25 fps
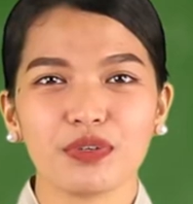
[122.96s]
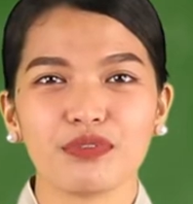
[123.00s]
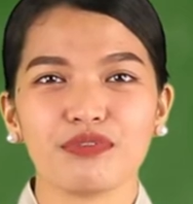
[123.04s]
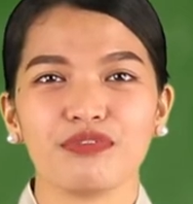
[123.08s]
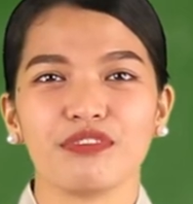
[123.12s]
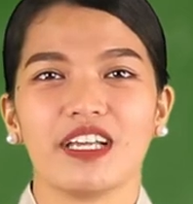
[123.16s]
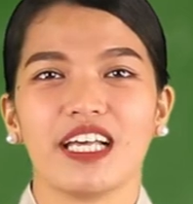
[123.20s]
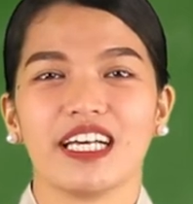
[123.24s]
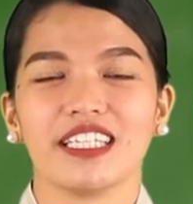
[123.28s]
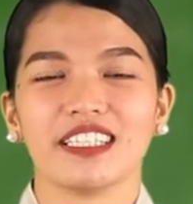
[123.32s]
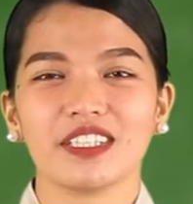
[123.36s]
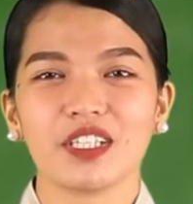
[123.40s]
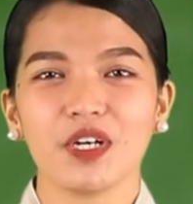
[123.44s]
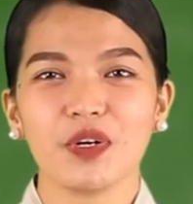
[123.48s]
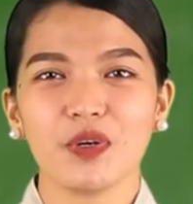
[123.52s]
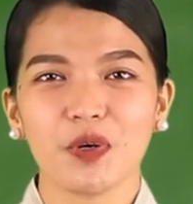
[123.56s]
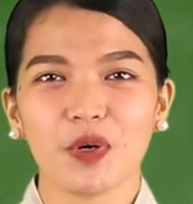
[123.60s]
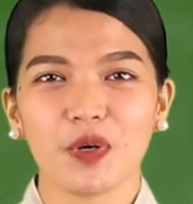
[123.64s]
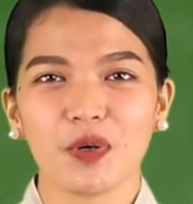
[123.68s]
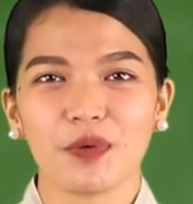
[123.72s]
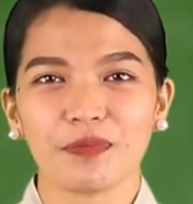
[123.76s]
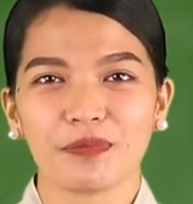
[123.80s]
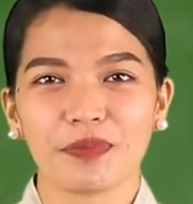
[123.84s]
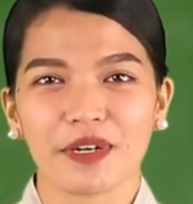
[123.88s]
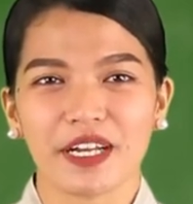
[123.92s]
of Lantaw
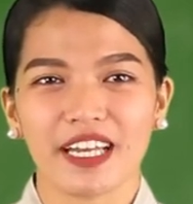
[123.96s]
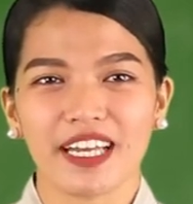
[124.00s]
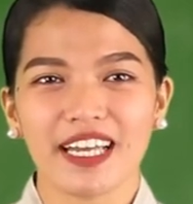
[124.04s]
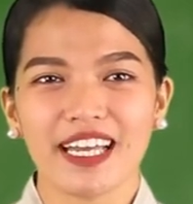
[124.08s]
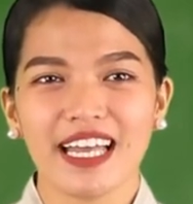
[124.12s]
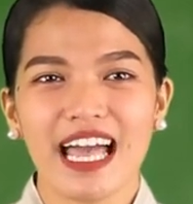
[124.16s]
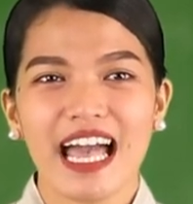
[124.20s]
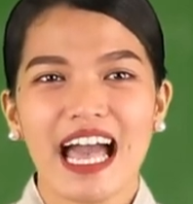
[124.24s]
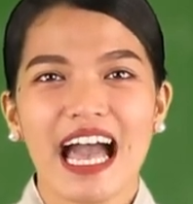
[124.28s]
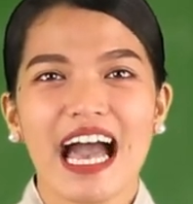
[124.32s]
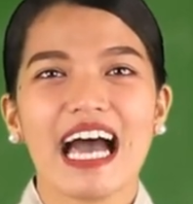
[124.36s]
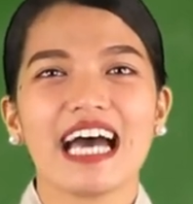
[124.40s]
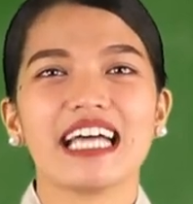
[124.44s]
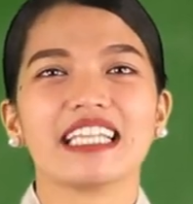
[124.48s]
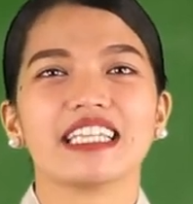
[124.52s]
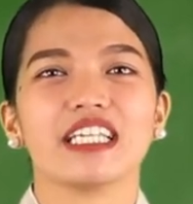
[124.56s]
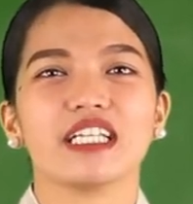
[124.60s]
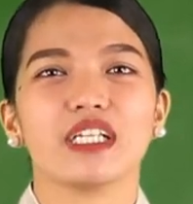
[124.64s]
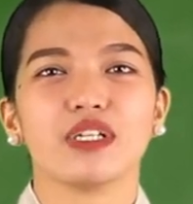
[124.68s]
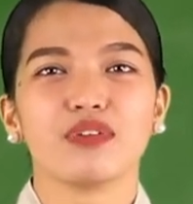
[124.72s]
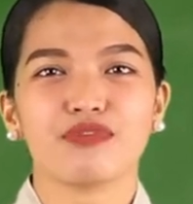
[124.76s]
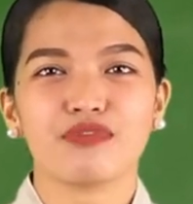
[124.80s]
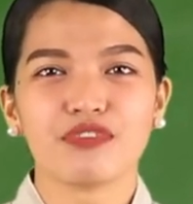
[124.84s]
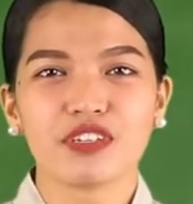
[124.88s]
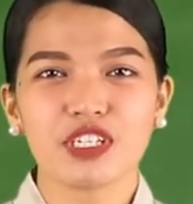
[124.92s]
Compre, a
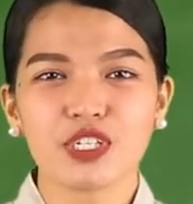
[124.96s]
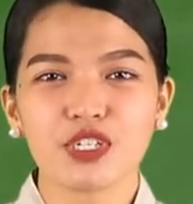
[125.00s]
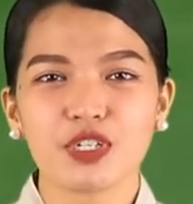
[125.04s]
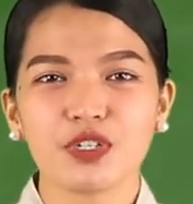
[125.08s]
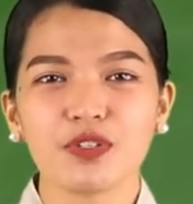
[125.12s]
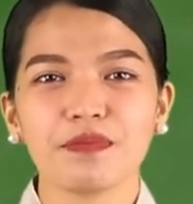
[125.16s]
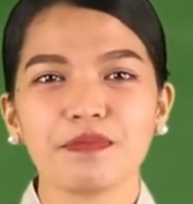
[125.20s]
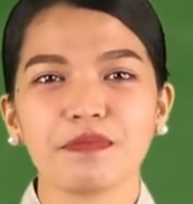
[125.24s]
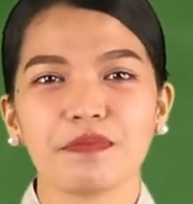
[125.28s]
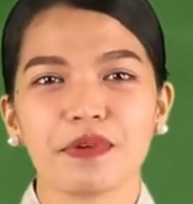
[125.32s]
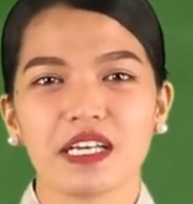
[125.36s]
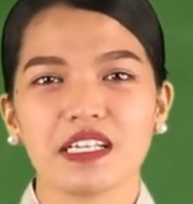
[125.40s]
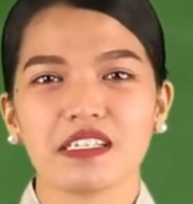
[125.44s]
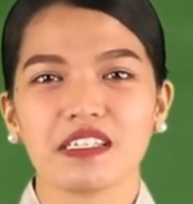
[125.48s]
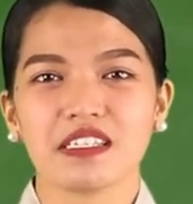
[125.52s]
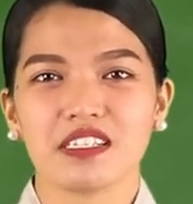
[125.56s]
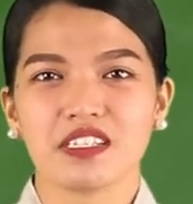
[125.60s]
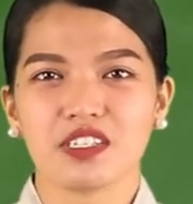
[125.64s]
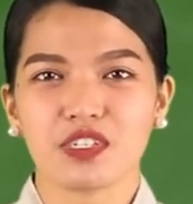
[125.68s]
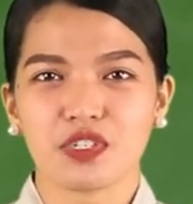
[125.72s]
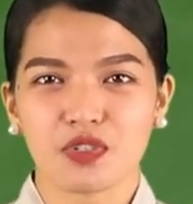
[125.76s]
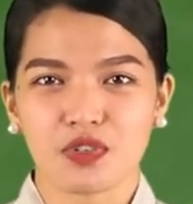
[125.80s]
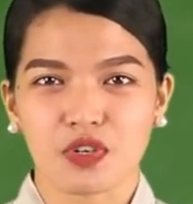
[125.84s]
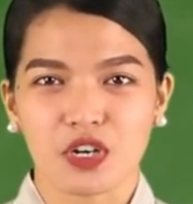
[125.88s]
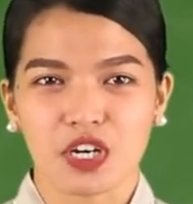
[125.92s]
television-based
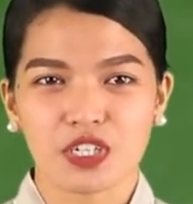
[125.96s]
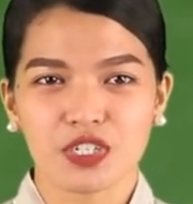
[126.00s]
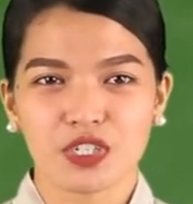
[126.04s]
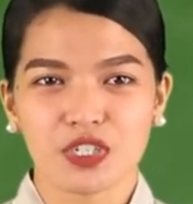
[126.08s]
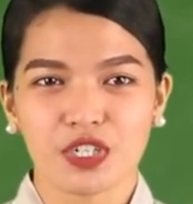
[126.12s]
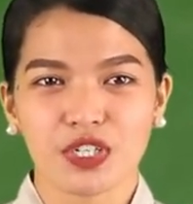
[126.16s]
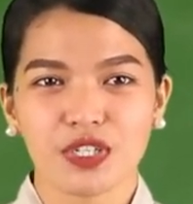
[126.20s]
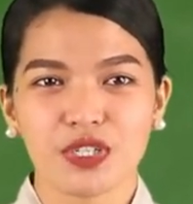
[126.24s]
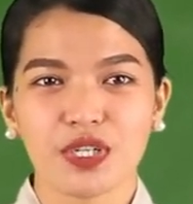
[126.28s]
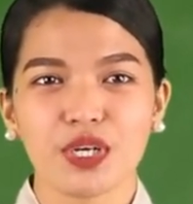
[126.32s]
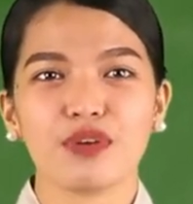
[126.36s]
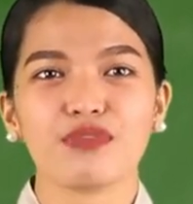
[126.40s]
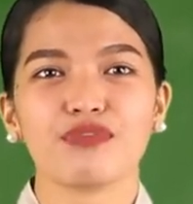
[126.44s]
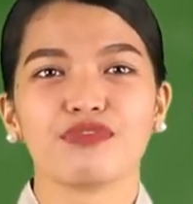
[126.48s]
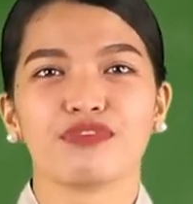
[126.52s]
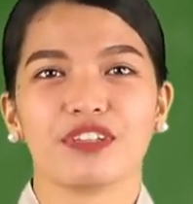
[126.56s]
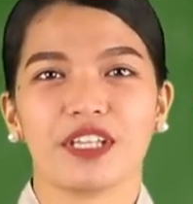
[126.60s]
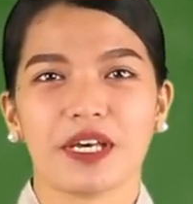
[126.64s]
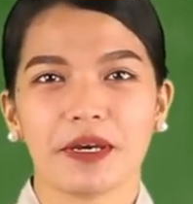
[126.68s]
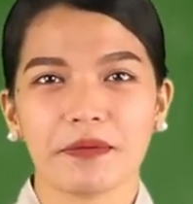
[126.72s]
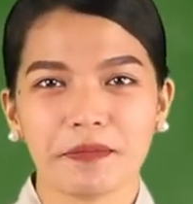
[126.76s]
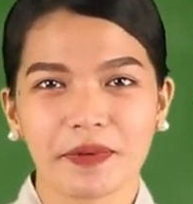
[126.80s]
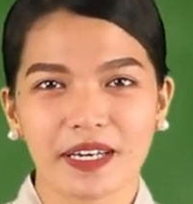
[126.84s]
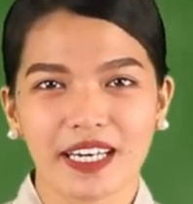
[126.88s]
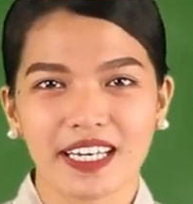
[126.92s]
instruction of
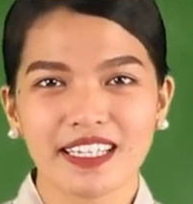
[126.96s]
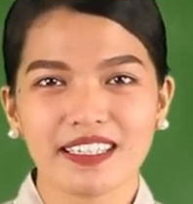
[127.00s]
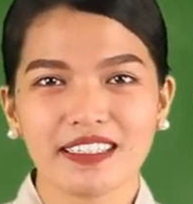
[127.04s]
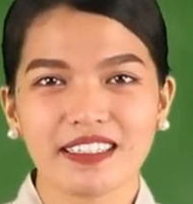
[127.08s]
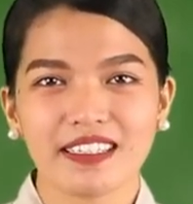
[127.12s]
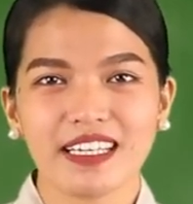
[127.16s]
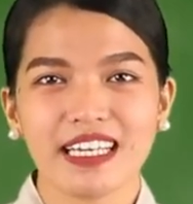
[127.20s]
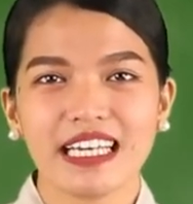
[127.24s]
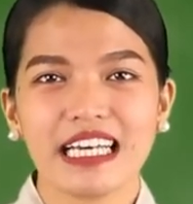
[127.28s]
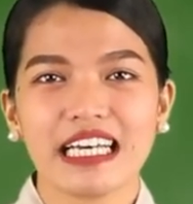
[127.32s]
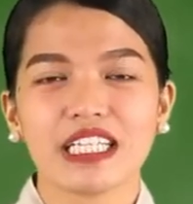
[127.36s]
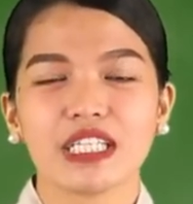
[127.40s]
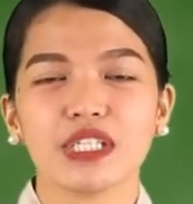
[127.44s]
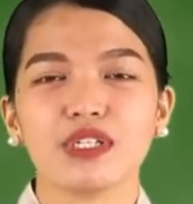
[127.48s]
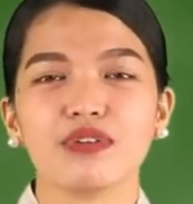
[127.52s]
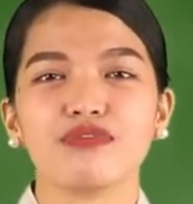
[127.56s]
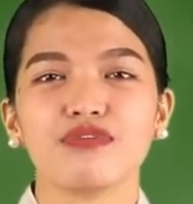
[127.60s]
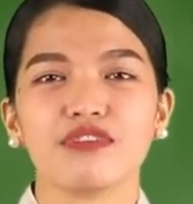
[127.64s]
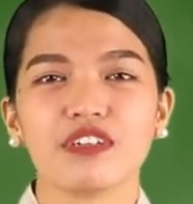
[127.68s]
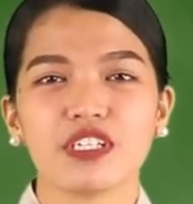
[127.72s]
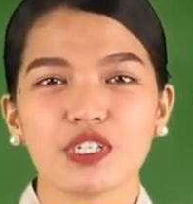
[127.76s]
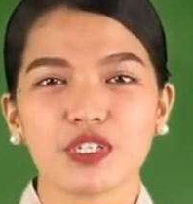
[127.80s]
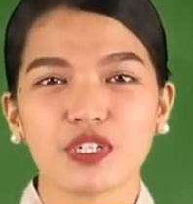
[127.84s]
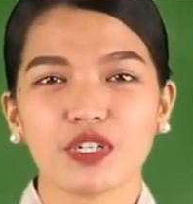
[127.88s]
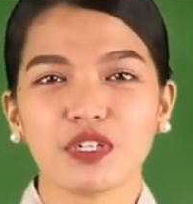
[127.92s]
DepEd,
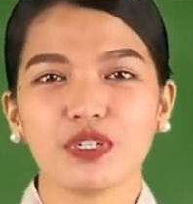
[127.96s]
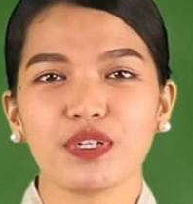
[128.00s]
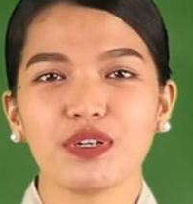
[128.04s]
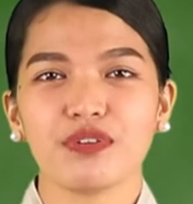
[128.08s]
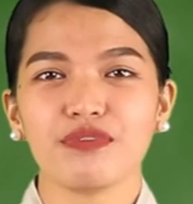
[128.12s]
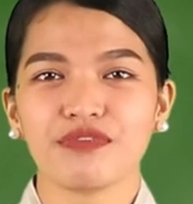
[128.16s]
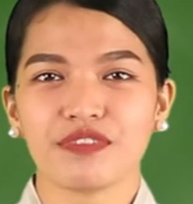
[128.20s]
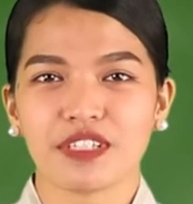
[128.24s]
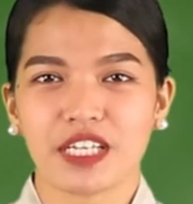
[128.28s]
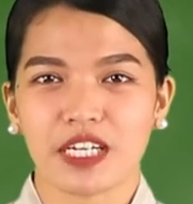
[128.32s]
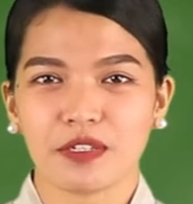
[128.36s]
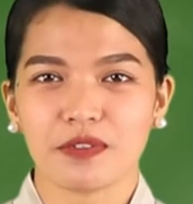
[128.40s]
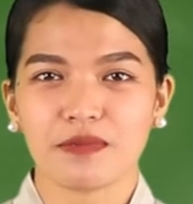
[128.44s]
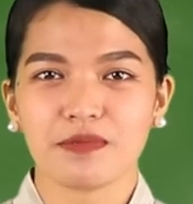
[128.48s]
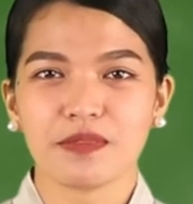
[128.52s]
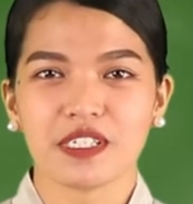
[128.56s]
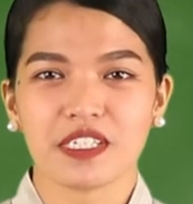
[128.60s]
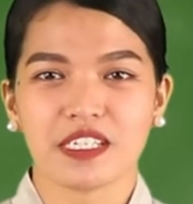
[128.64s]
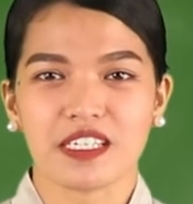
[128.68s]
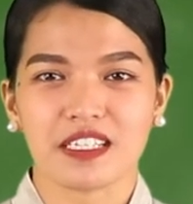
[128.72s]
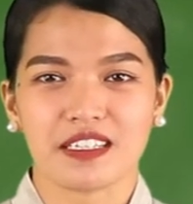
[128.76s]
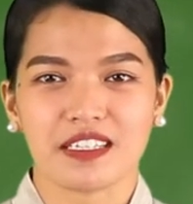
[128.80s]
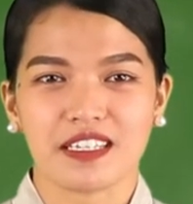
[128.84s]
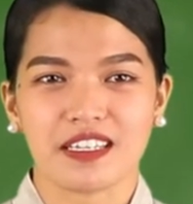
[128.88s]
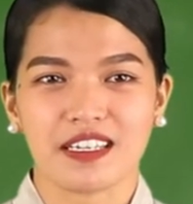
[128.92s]
Division of Tagum
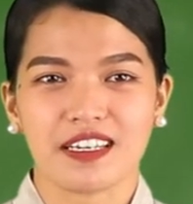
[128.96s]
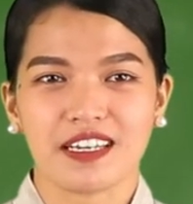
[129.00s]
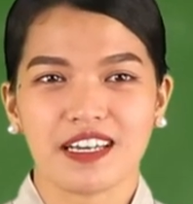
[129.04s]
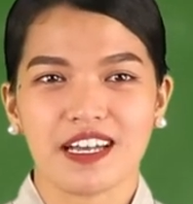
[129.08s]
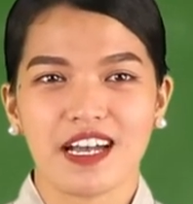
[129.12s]
City.